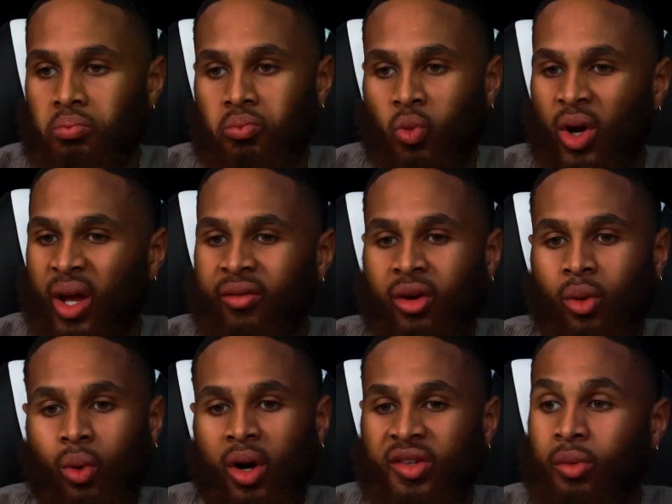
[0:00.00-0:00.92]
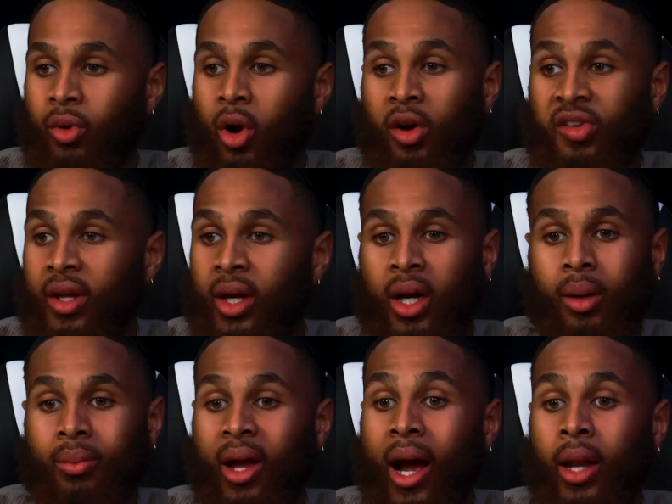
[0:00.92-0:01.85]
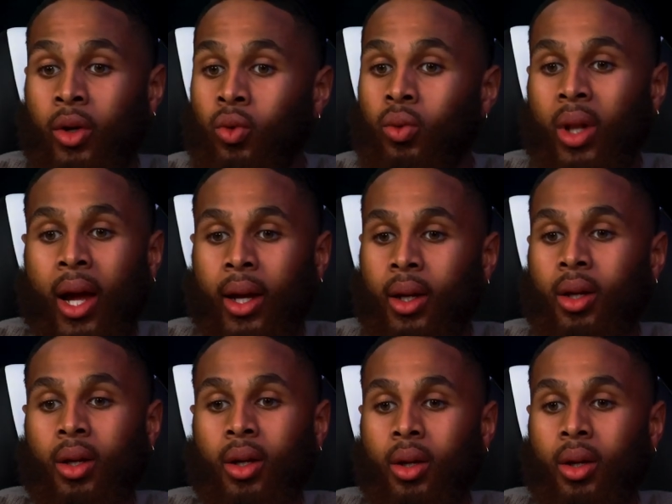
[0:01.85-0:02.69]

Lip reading: whatever it was in regards to income. Like I knew like